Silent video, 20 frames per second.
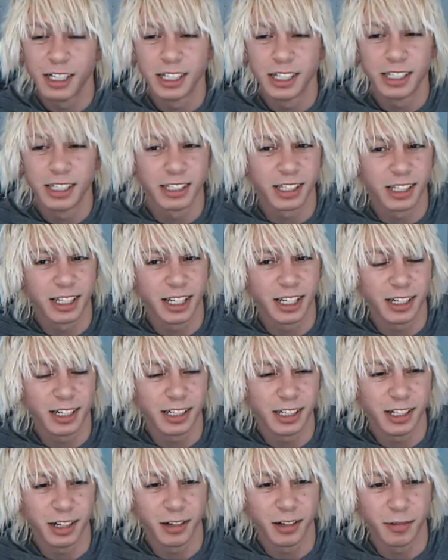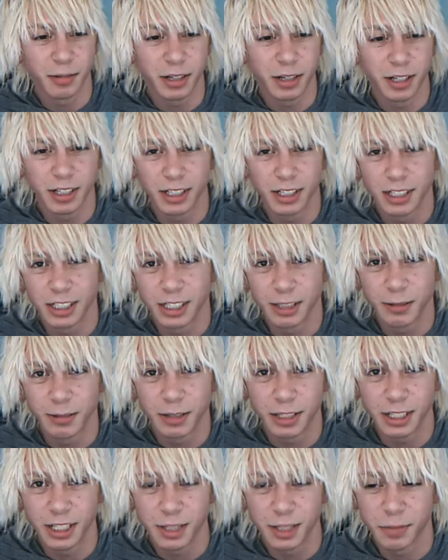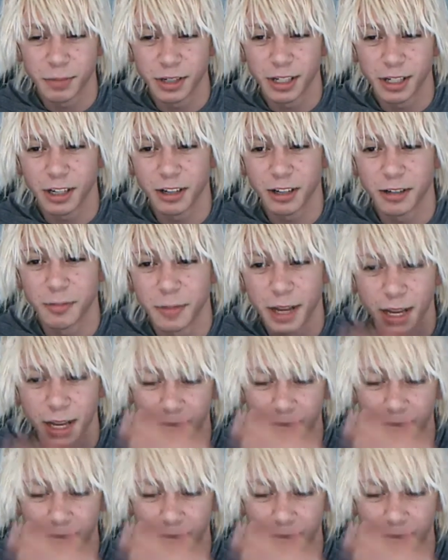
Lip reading: So then, we look good when the spring comes back